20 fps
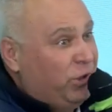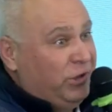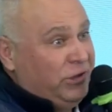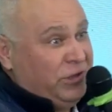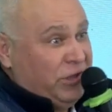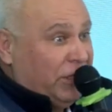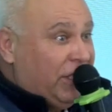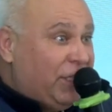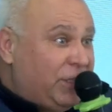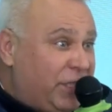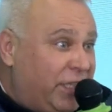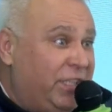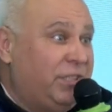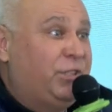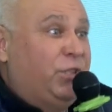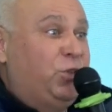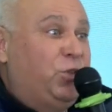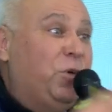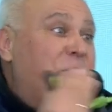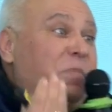If it's the
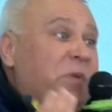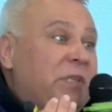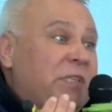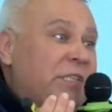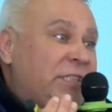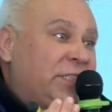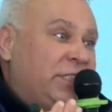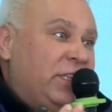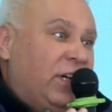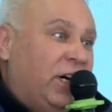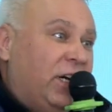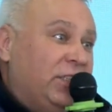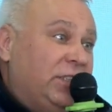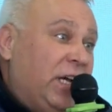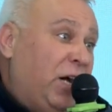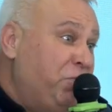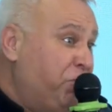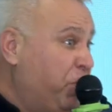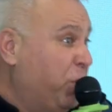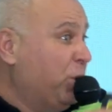second or third
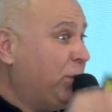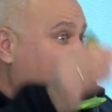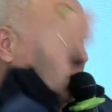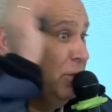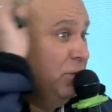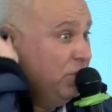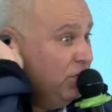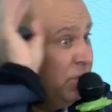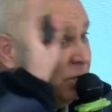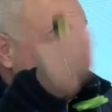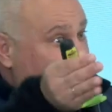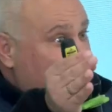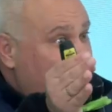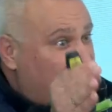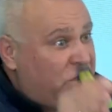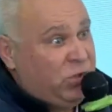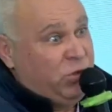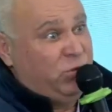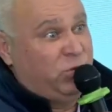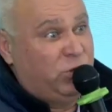day, 50%.
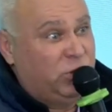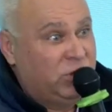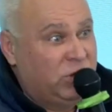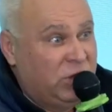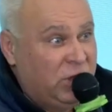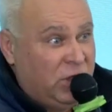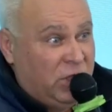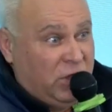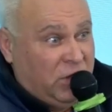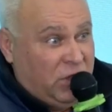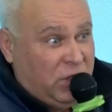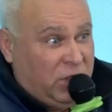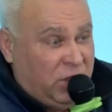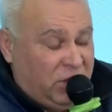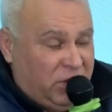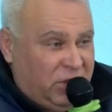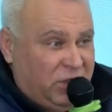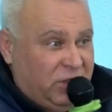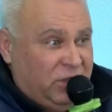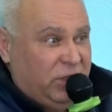After that,
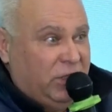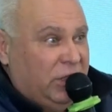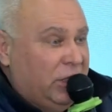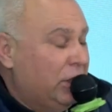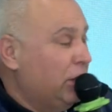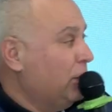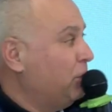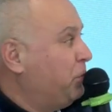that's it.